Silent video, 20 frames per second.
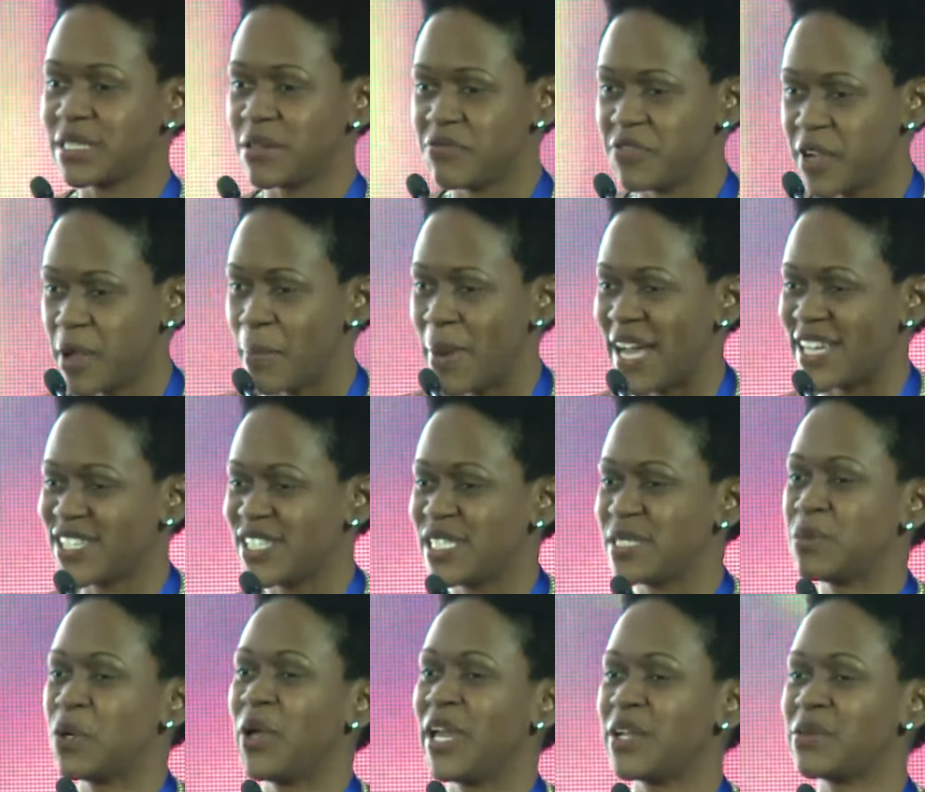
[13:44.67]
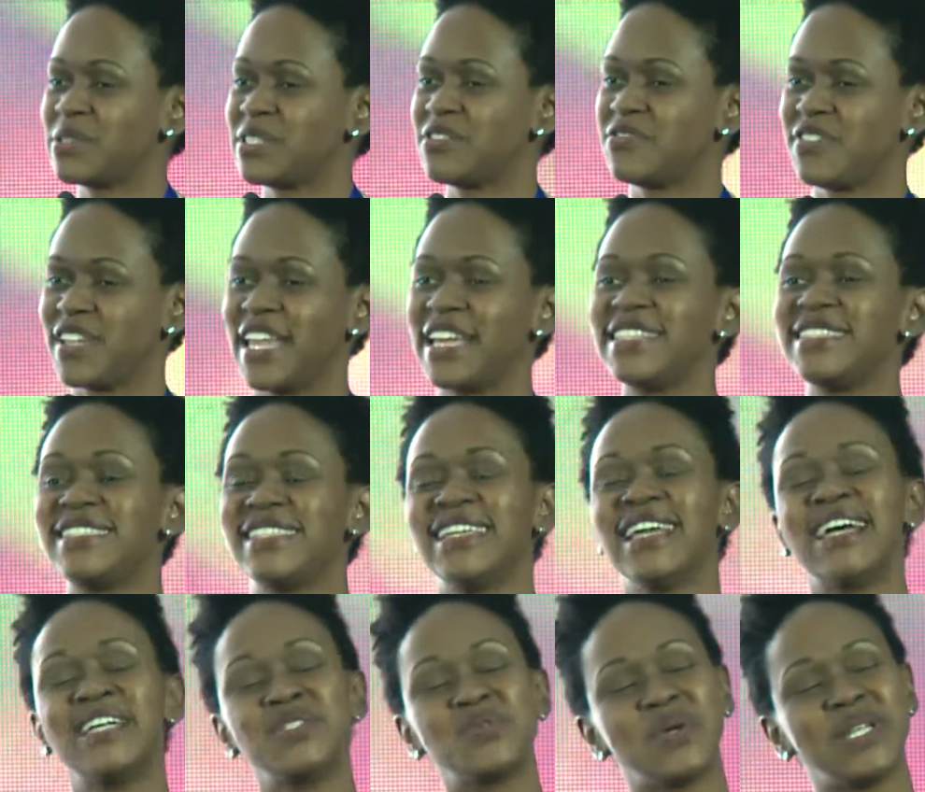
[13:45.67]
I'm very passionate about equity financing
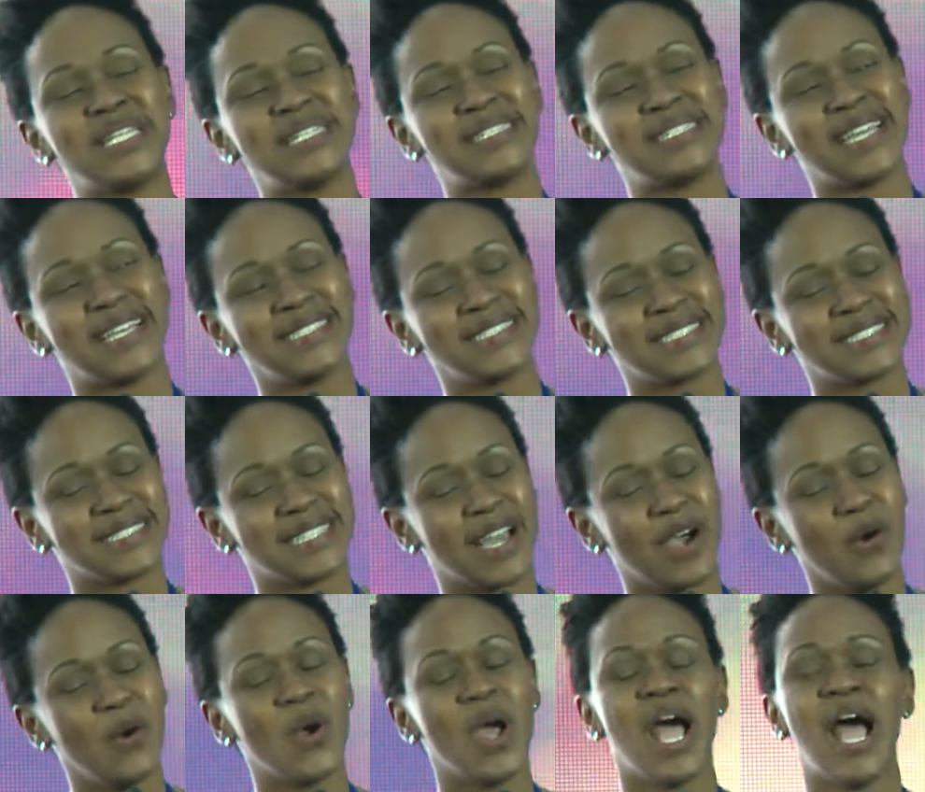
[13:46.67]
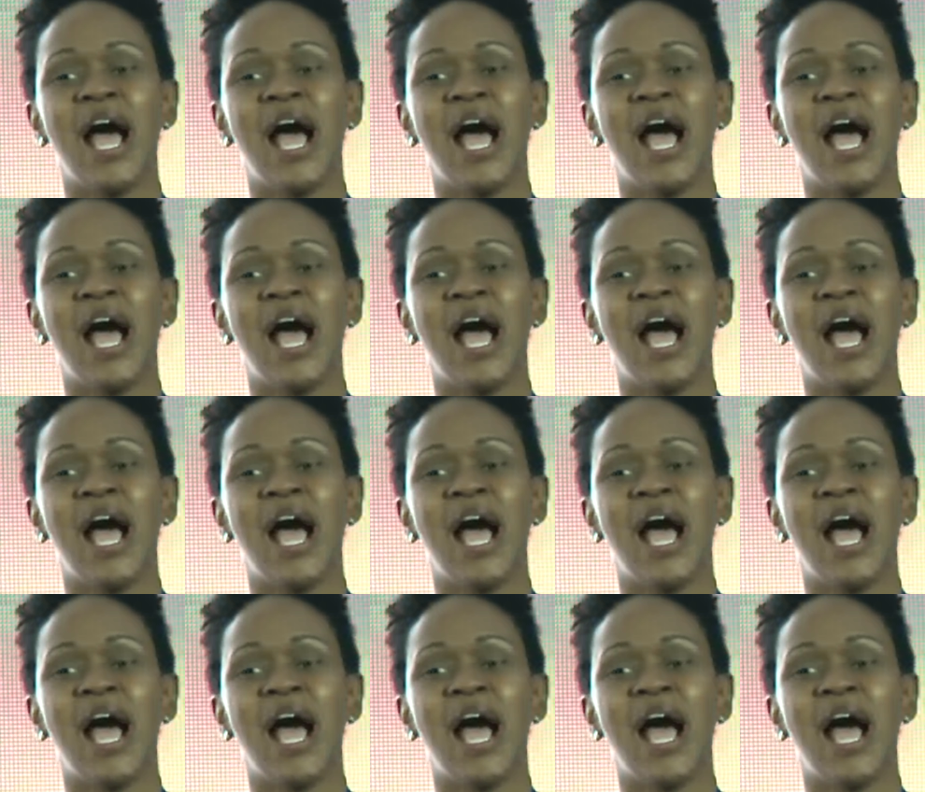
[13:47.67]
as well as debt now.